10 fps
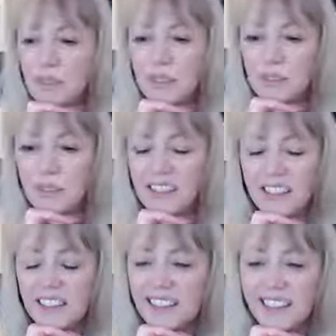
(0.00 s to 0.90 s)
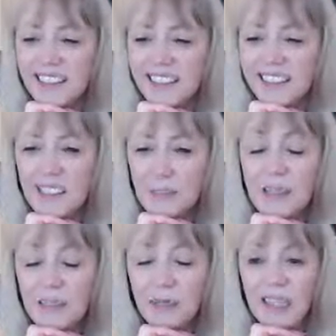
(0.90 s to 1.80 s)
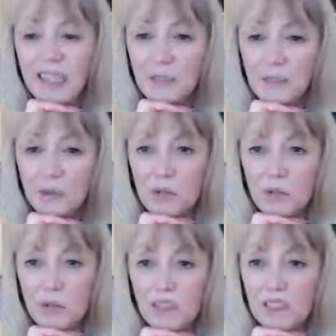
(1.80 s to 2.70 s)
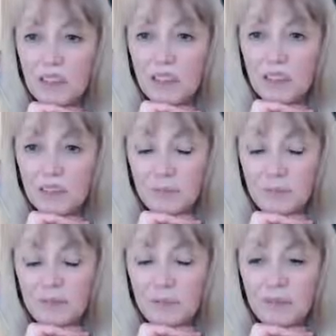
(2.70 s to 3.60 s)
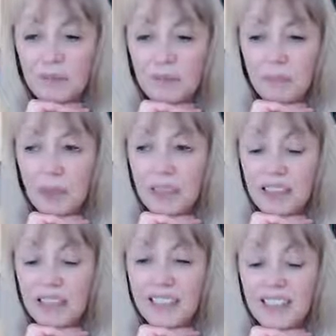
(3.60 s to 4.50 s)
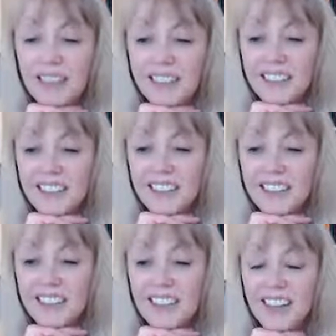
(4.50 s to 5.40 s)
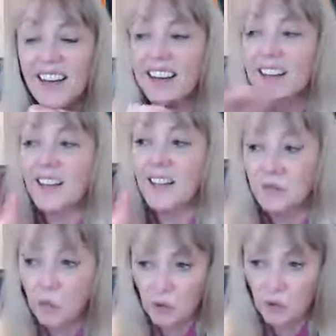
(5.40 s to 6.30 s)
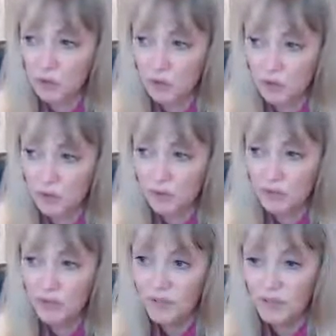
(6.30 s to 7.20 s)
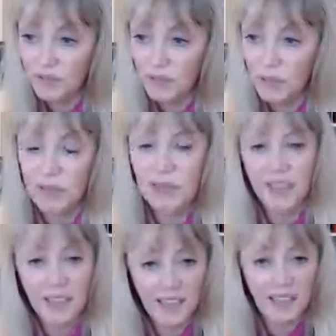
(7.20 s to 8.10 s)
So it's been lovely hearing your story, Bryonie, and I love what you do, because I